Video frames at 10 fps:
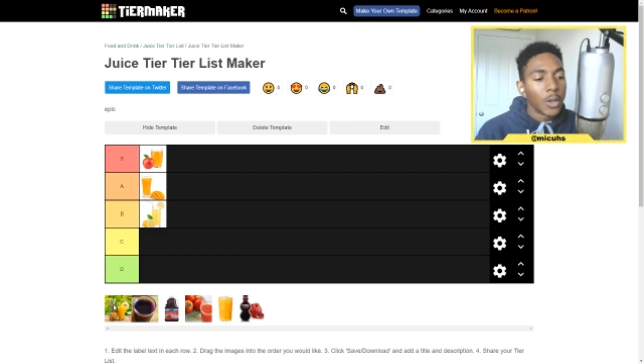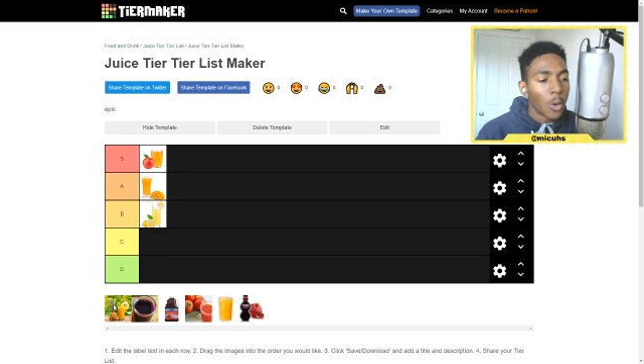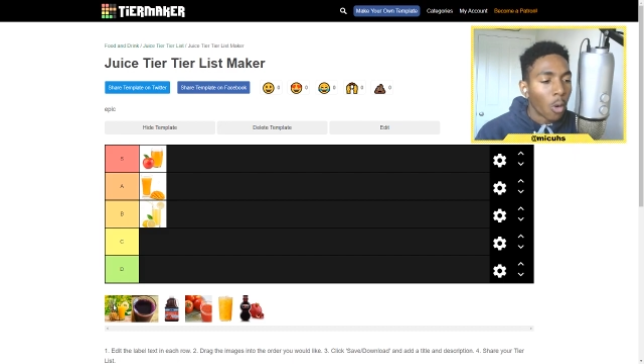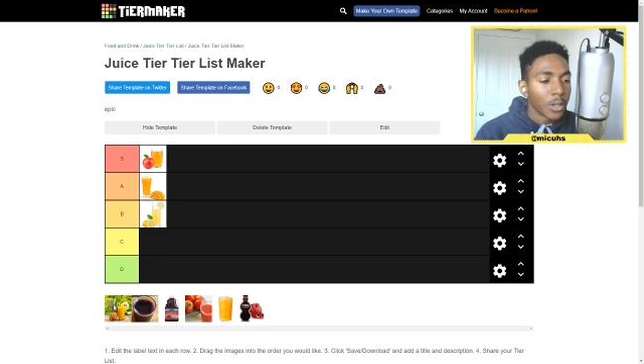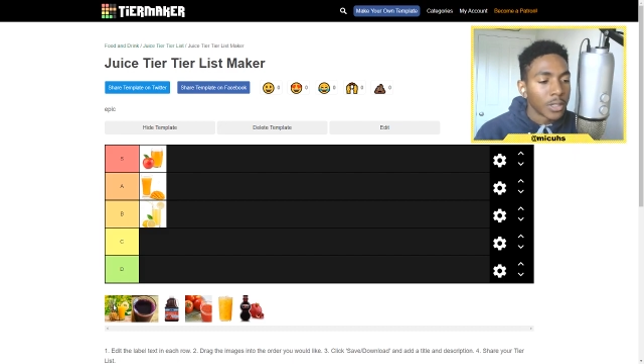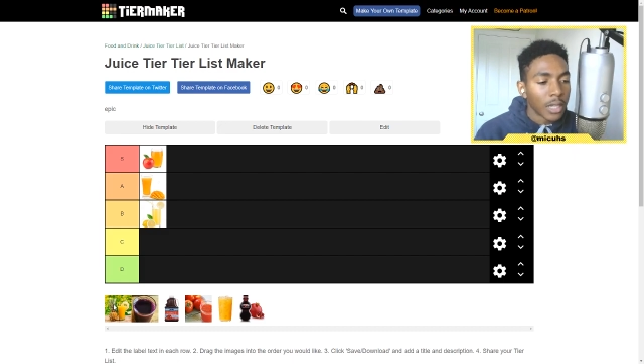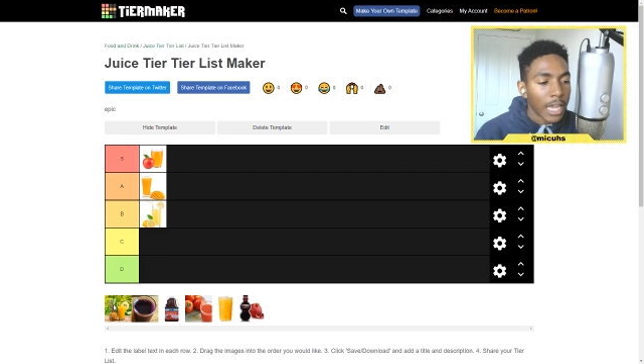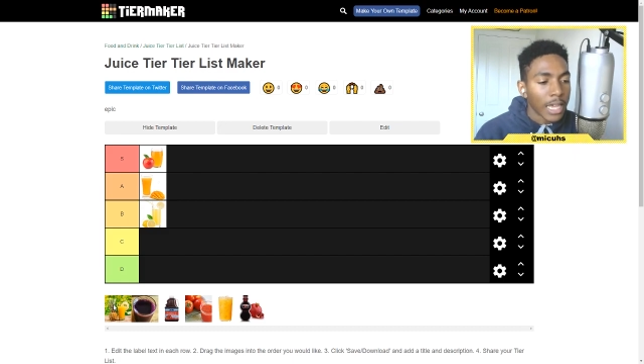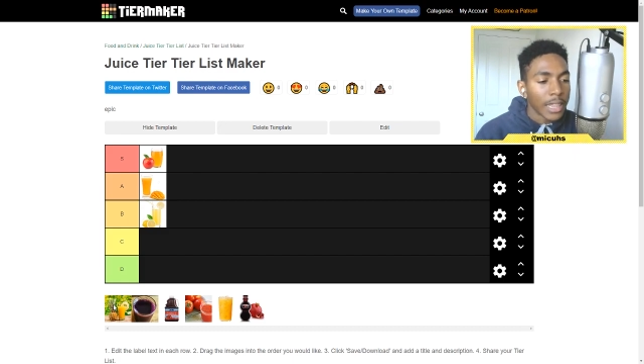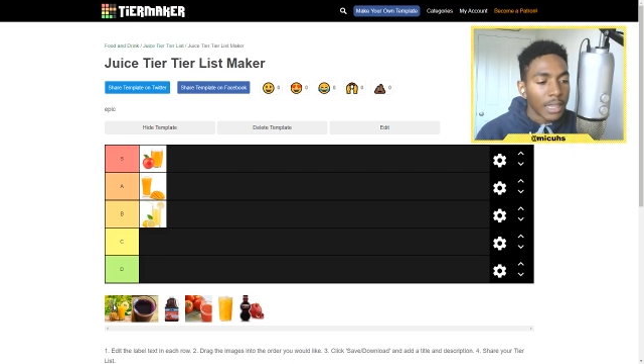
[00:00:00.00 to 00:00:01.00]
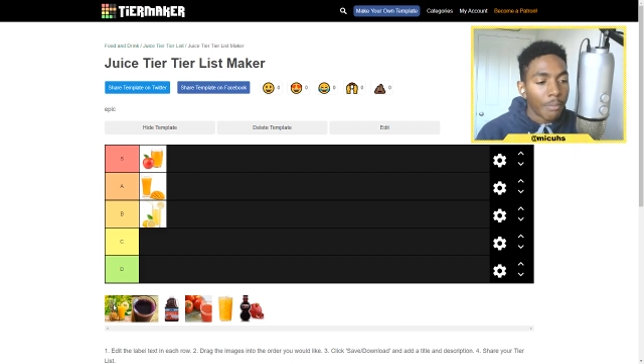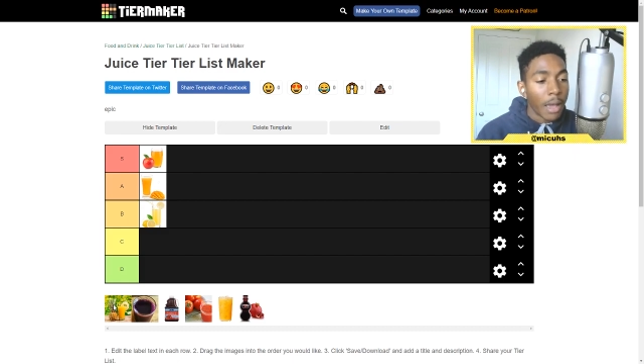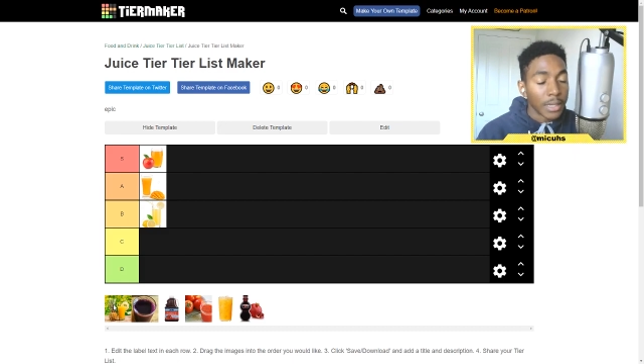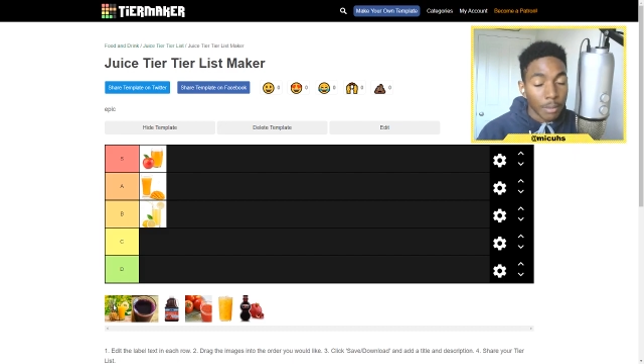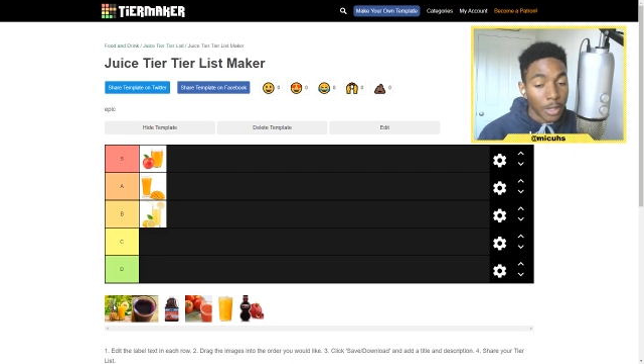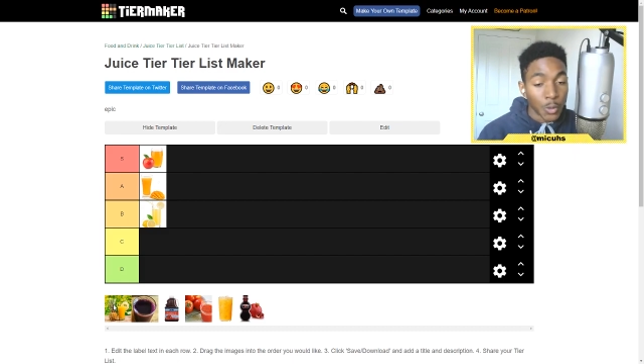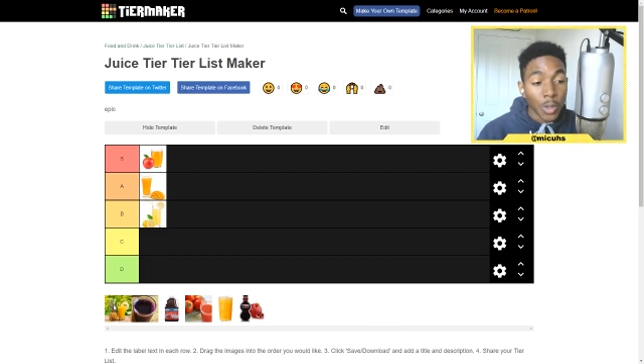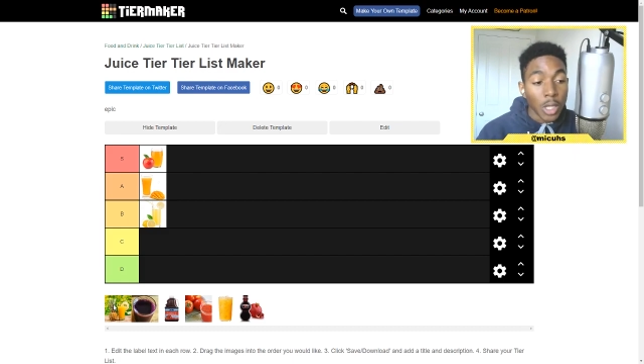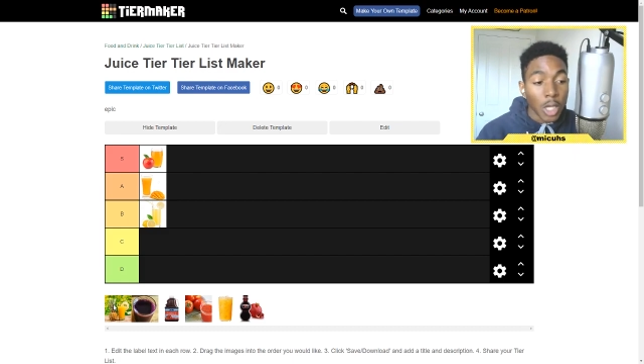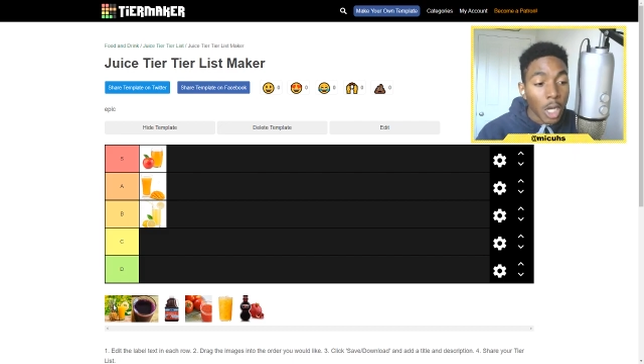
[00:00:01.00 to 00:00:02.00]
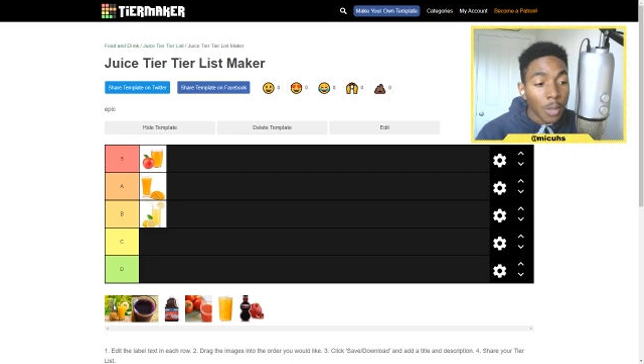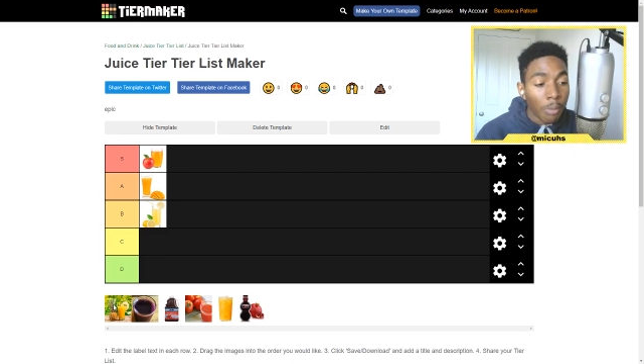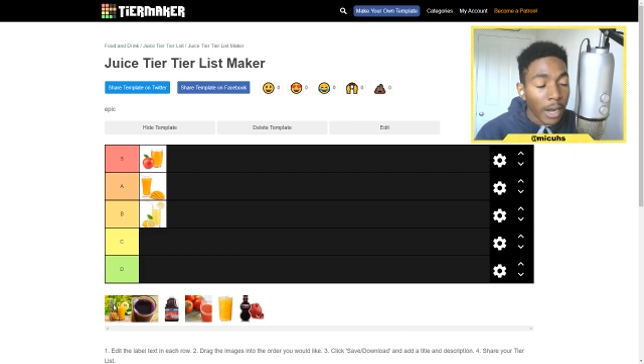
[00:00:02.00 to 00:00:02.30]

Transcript: nor is it like the best. I mean, it's really good.